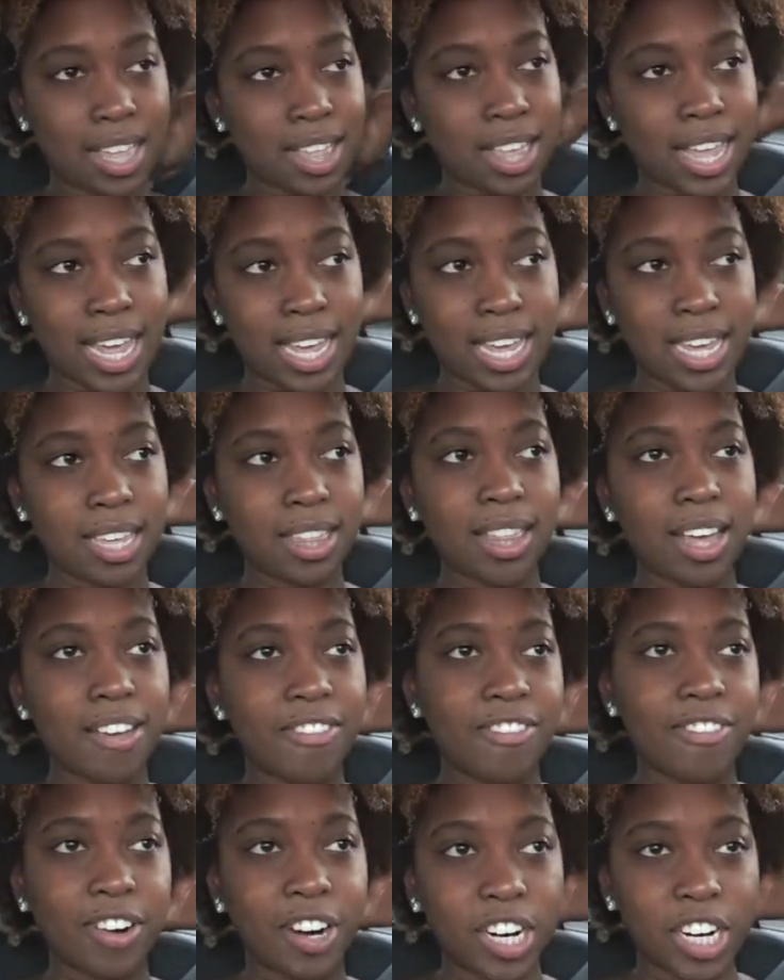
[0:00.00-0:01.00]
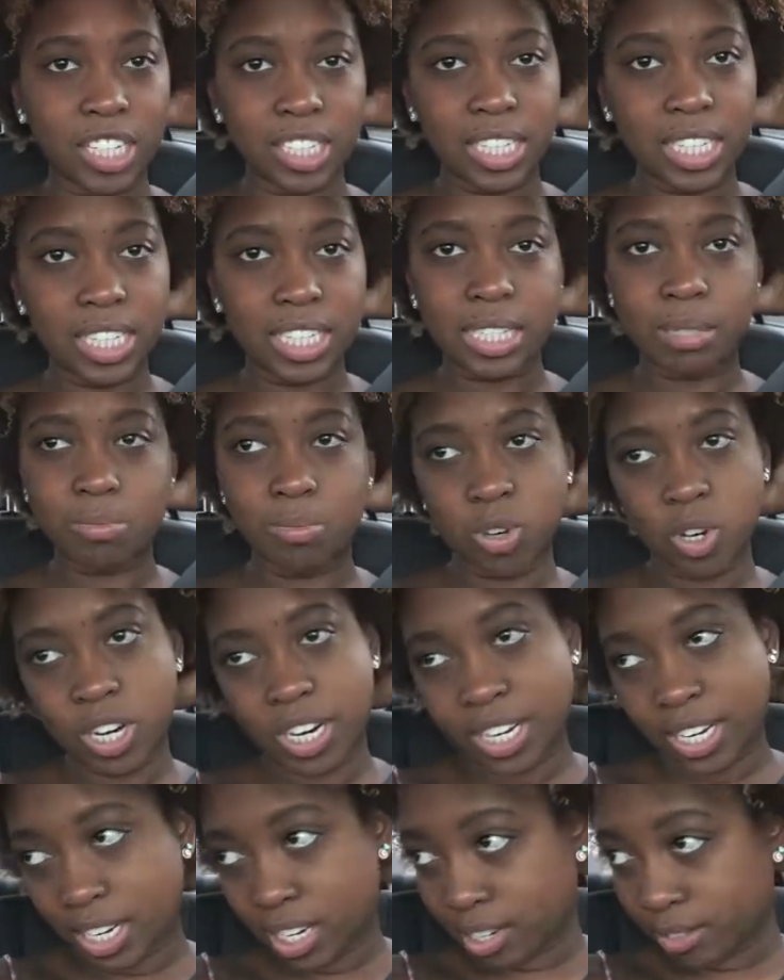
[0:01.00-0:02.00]
Like, he left early this
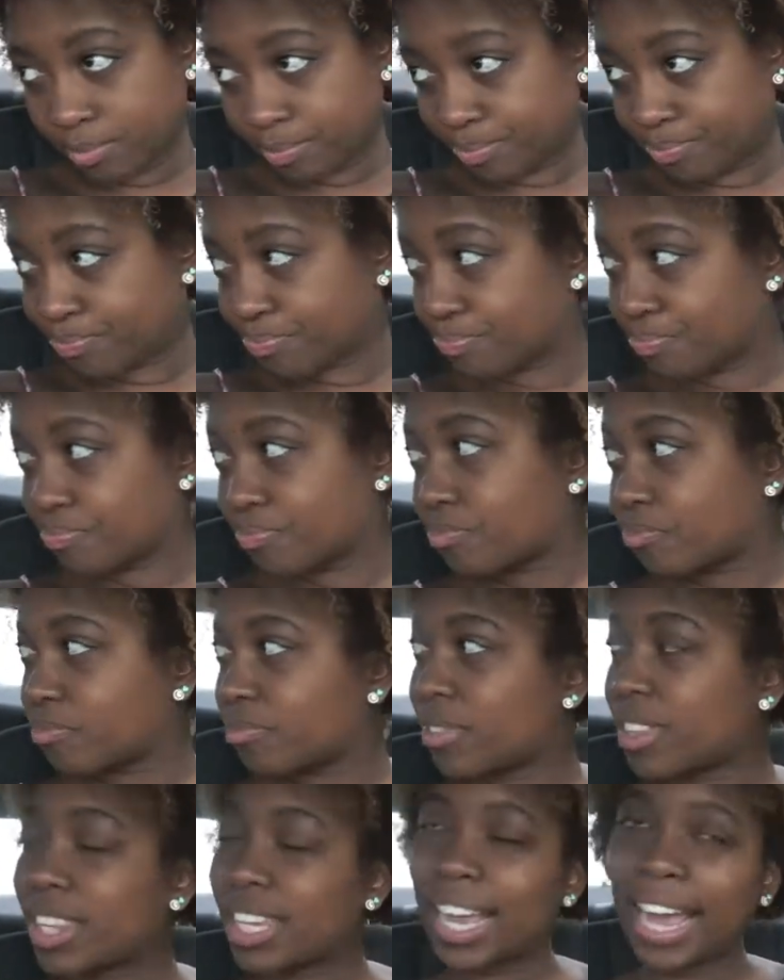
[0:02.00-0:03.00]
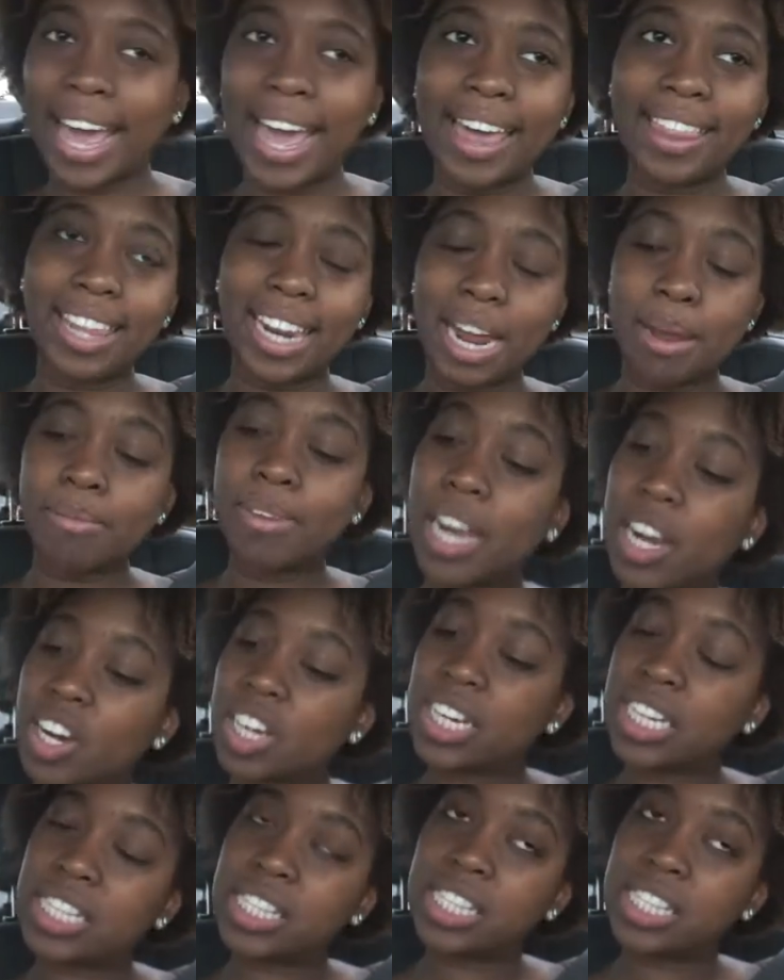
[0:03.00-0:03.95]
morning. And then I'm not gonna